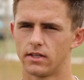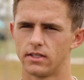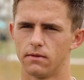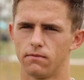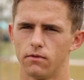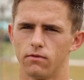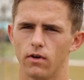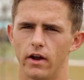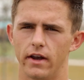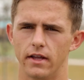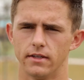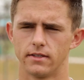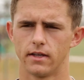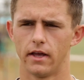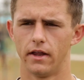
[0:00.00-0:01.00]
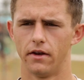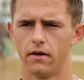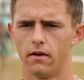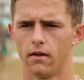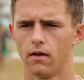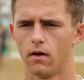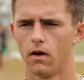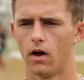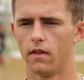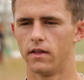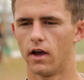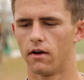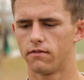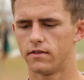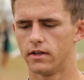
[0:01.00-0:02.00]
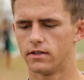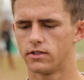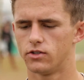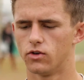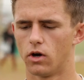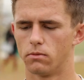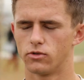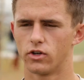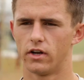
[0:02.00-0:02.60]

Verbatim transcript: except for Fridays, and on the off days too, I'm